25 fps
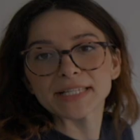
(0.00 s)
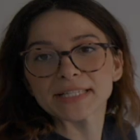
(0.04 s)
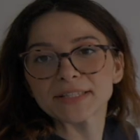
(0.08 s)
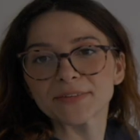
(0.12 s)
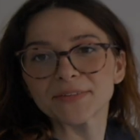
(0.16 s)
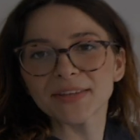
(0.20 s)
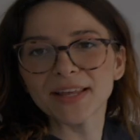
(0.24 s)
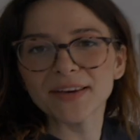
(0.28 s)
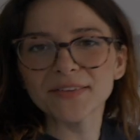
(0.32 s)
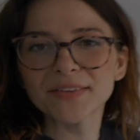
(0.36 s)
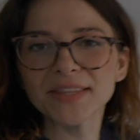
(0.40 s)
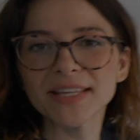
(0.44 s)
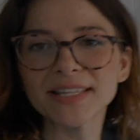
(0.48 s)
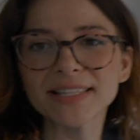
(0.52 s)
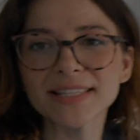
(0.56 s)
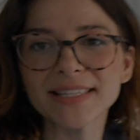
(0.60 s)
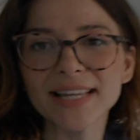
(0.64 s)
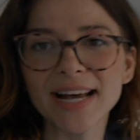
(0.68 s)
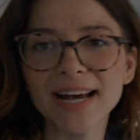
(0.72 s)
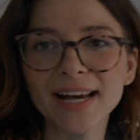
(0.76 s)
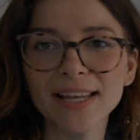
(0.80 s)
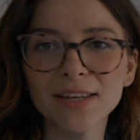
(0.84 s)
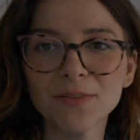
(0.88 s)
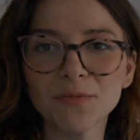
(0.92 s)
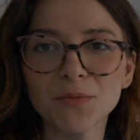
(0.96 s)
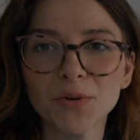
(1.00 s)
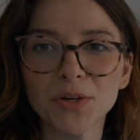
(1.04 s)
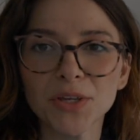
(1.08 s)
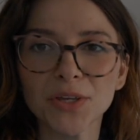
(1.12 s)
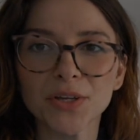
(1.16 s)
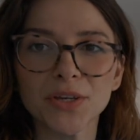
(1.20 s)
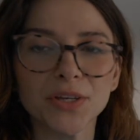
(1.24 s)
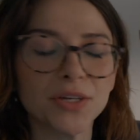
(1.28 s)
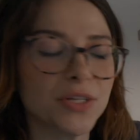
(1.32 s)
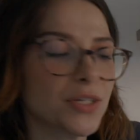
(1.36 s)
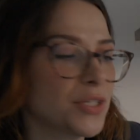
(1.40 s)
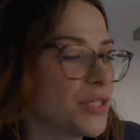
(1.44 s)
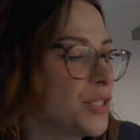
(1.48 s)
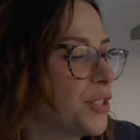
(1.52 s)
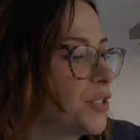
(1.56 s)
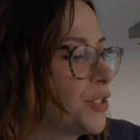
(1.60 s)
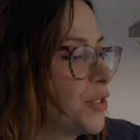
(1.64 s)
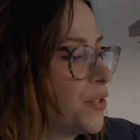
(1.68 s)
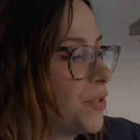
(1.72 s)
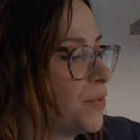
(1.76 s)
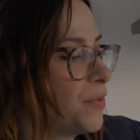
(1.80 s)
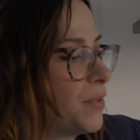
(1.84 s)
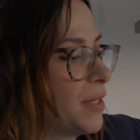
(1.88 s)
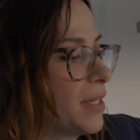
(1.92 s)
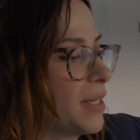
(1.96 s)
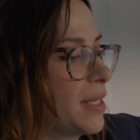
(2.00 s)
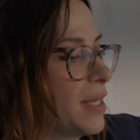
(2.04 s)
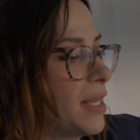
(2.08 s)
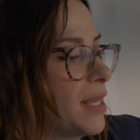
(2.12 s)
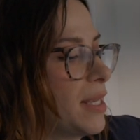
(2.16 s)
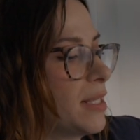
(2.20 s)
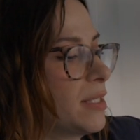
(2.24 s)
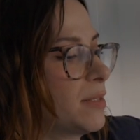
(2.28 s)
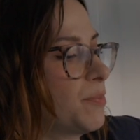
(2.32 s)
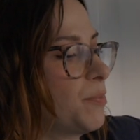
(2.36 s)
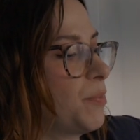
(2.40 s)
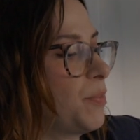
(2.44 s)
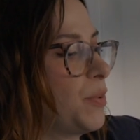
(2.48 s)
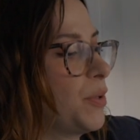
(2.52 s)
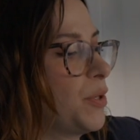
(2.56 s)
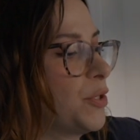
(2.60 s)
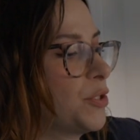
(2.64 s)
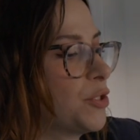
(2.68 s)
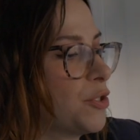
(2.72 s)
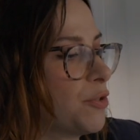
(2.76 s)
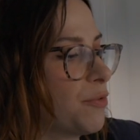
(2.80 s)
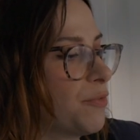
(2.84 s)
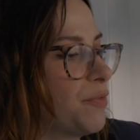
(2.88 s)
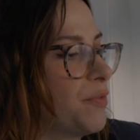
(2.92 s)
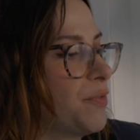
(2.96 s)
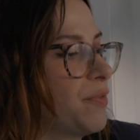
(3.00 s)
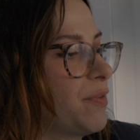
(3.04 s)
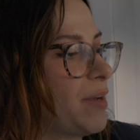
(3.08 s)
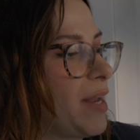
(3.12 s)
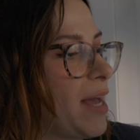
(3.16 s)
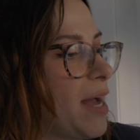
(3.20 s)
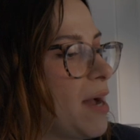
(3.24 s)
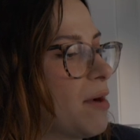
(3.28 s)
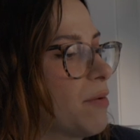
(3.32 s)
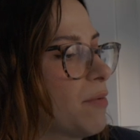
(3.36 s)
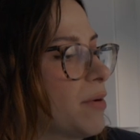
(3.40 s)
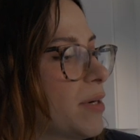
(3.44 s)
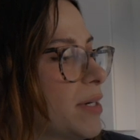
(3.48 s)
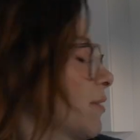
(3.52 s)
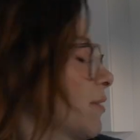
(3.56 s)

So now that's done, what you're gonna do is put your flour